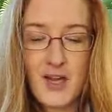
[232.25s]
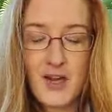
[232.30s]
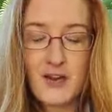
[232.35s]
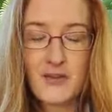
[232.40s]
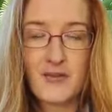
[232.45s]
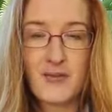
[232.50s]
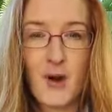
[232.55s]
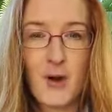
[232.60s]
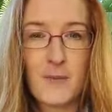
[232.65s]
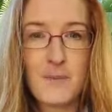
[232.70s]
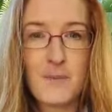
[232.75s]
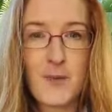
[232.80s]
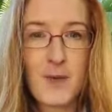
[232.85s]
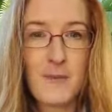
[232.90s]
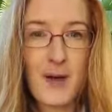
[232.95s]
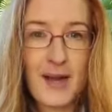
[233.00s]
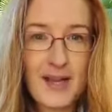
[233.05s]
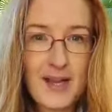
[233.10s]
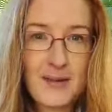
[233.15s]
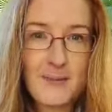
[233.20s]

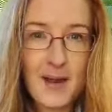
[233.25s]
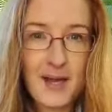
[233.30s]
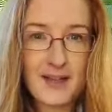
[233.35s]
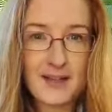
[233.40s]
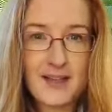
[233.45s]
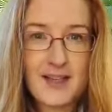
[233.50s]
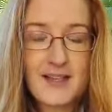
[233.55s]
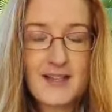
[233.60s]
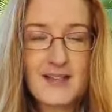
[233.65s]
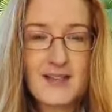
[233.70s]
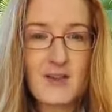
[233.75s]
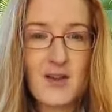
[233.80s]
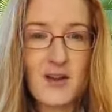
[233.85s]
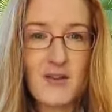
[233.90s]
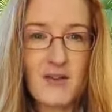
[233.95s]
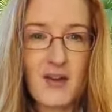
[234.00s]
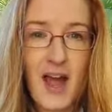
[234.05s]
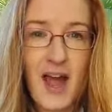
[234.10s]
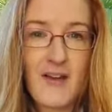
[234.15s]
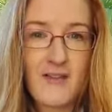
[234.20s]
from my email list. So
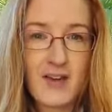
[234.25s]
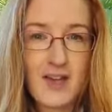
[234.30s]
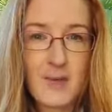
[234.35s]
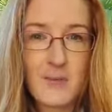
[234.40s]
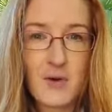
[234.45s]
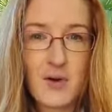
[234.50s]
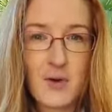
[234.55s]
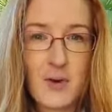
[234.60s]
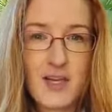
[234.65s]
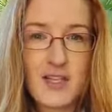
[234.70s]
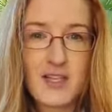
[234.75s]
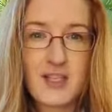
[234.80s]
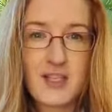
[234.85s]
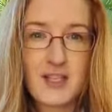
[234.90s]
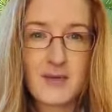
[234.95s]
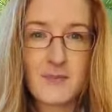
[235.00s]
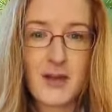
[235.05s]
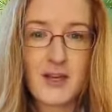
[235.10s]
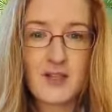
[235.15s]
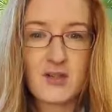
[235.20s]
if you have any more
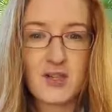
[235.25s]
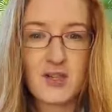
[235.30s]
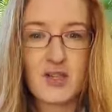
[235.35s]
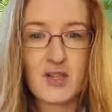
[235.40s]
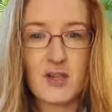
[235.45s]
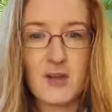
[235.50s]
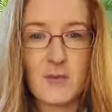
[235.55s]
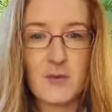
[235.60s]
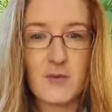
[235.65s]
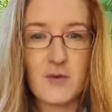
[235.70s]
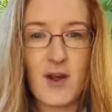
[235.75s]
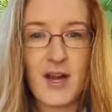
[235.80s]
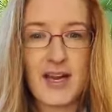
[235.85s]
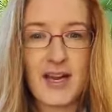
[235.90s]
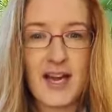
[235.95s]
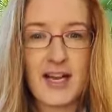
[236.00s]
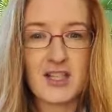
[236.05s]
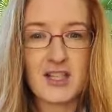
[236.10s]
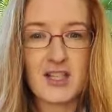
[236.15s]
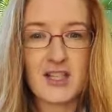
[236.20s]
questions, make sure you shoot them through. I
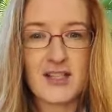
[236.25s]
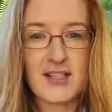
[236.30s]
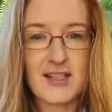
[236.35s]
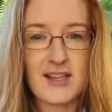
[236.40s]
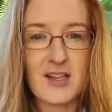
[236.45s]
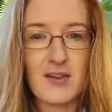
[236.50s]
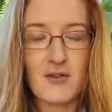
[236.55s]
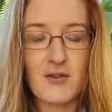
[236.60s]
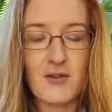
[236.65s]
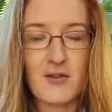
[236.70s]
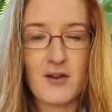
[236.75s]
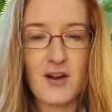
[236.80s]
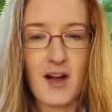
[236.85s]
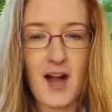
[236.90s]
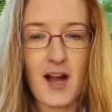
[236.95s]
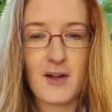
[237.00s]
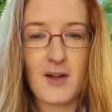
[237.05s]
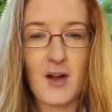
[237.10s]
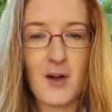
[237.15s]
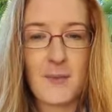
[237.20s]
can actually see your
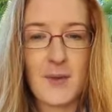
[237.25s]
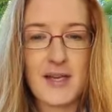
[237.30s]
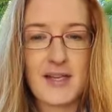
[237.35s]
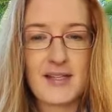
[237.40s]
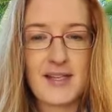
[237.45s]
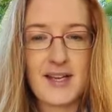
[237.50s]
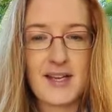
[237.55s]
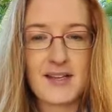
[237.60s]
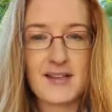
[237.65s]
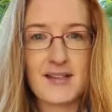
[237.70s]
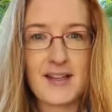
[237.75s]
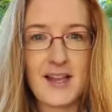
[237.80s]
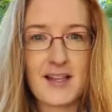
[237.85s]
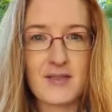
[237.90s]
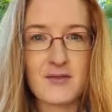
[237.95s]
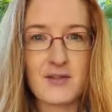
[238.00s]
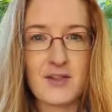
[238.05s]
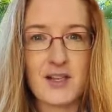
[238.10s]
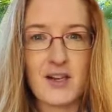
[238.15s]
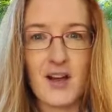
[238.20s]
comments here. So
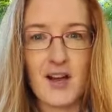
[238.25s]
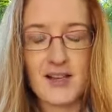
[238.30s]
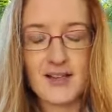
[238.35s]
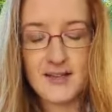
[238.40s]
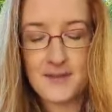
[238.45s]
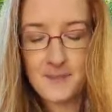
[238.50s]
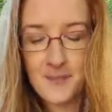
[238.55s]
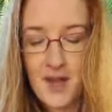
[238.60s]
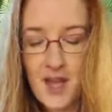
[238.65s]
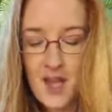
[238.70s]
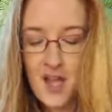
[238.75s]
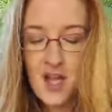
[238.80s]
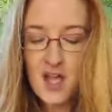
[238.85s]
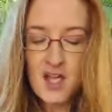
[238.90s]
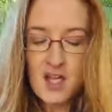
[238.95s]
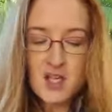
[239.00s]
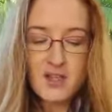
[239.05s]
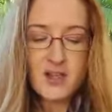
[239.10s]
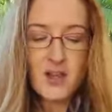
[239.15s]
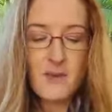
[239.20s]
that's really nice.
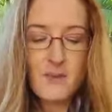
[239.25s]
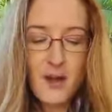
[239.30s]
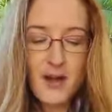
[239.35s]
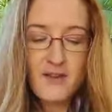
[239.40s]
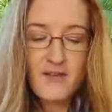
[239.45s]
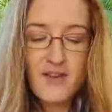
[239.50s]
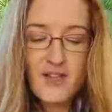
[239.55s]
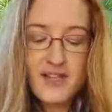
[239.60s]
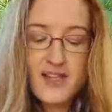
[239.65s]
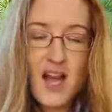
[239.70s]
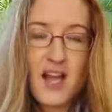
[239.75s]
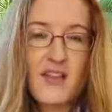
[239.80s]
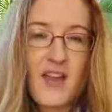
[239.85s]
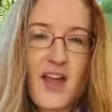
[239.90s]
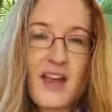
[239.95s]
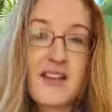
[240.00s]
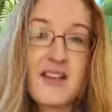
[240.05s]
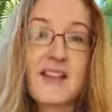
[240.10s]
So the benefits are that